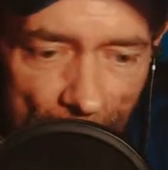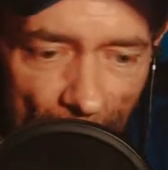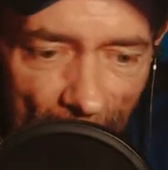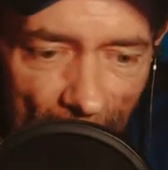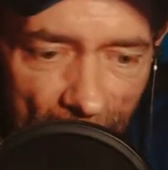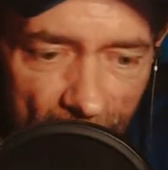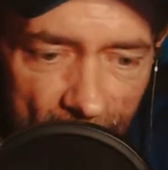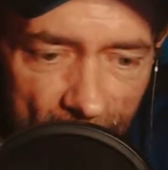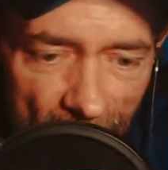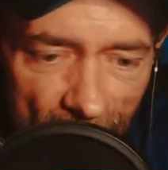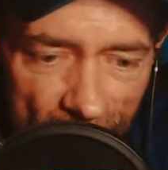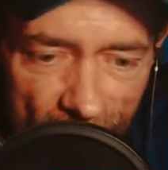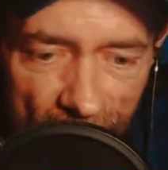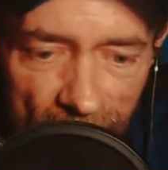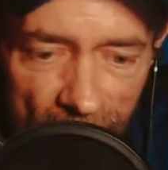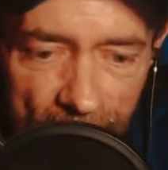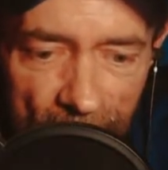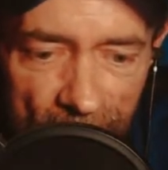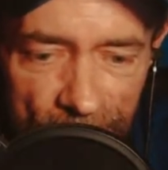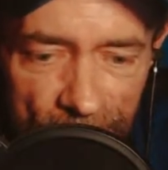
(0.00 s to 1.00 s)
I think
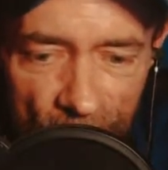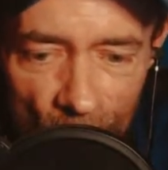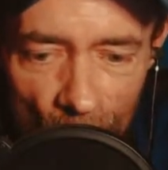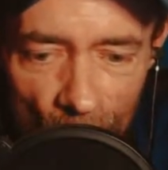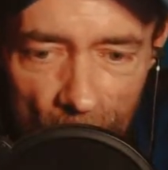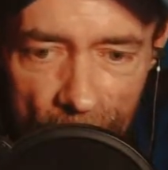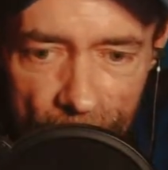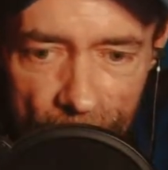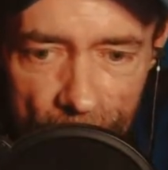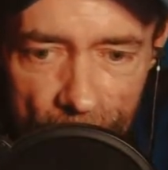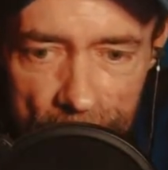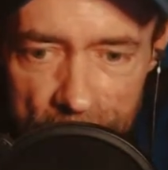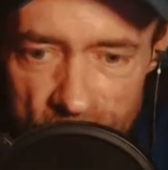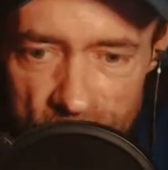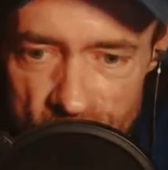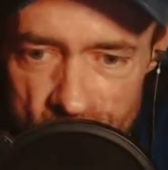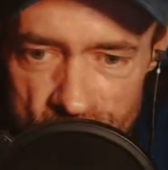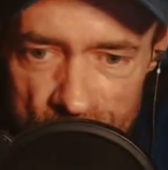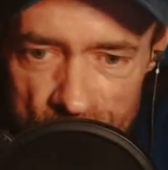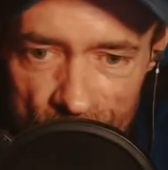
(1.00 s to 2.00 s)
it might be worth
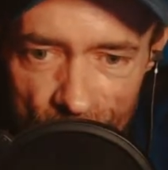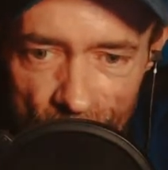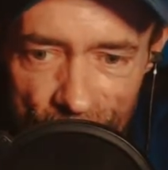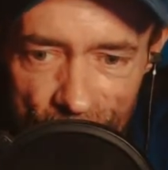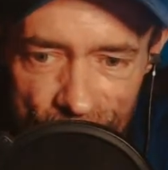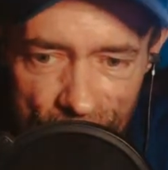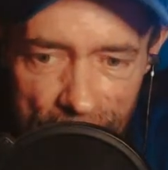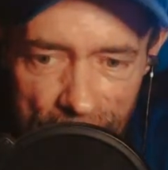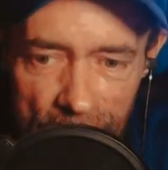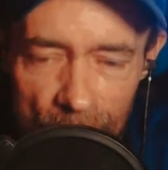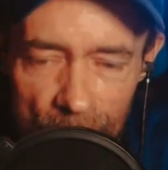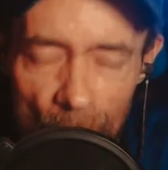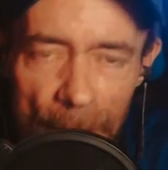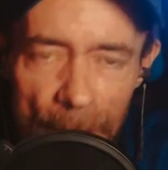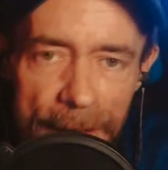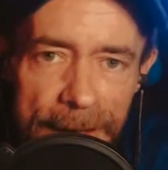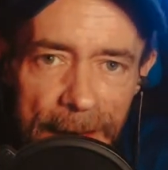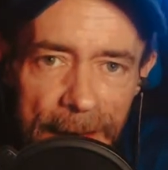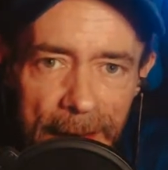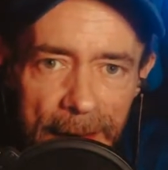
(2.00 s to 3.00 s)
just even sitting
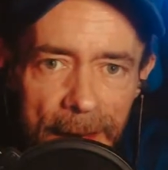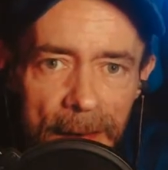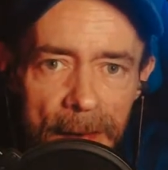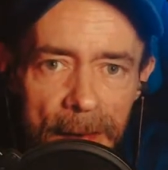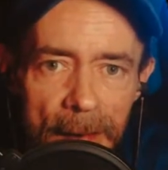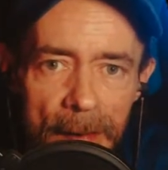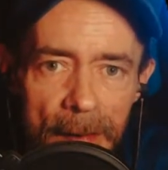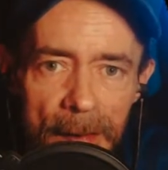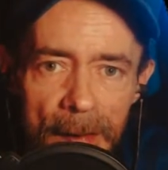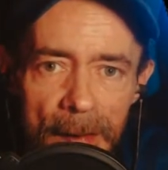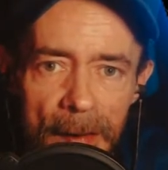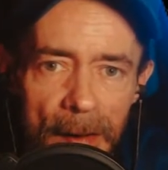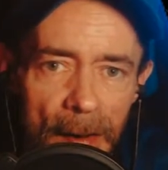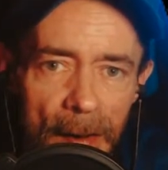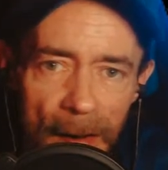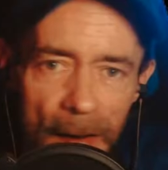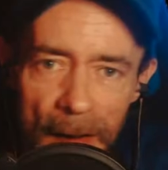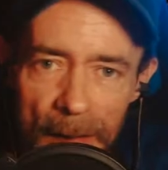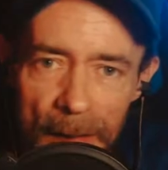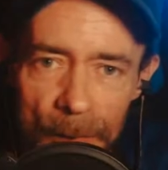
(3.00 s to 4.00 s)
one day
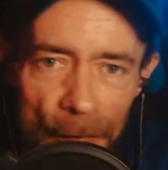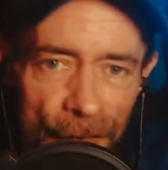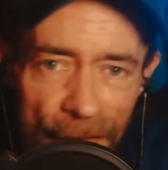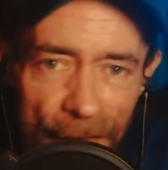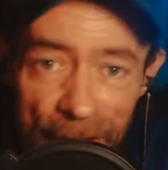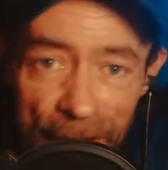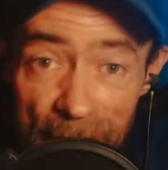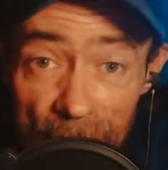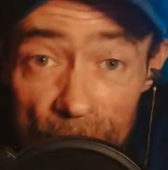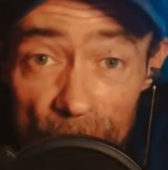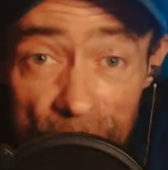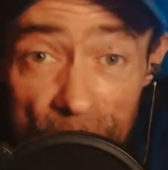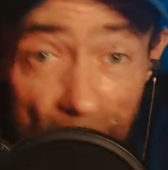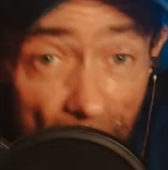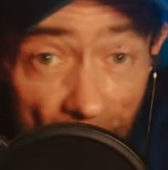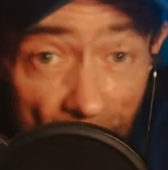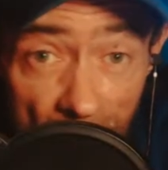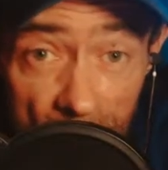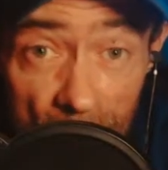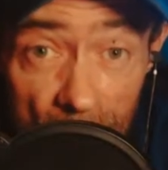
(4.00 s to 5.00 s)
and we'll take a look at
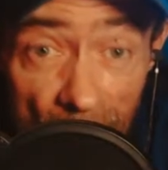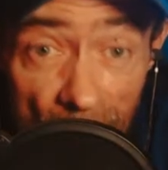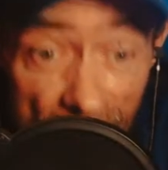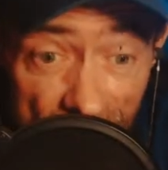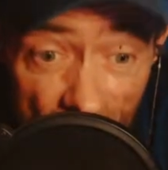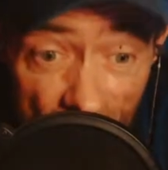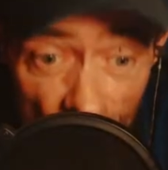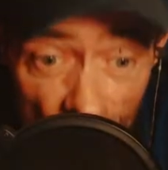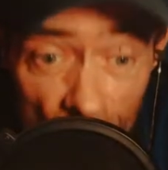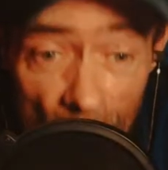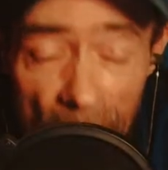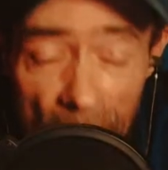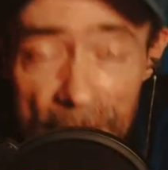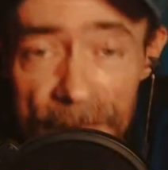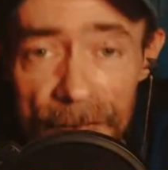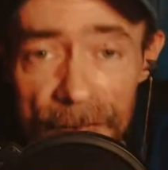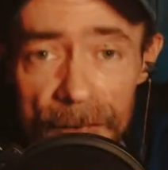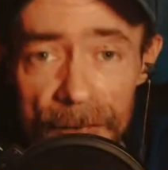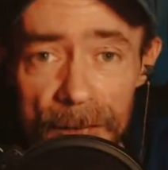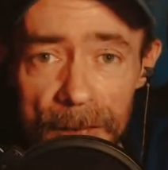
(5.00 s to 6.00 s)
how I do what I
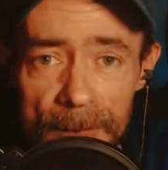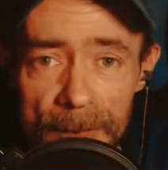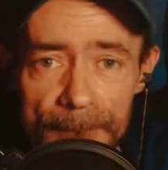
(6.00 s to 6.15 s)
do.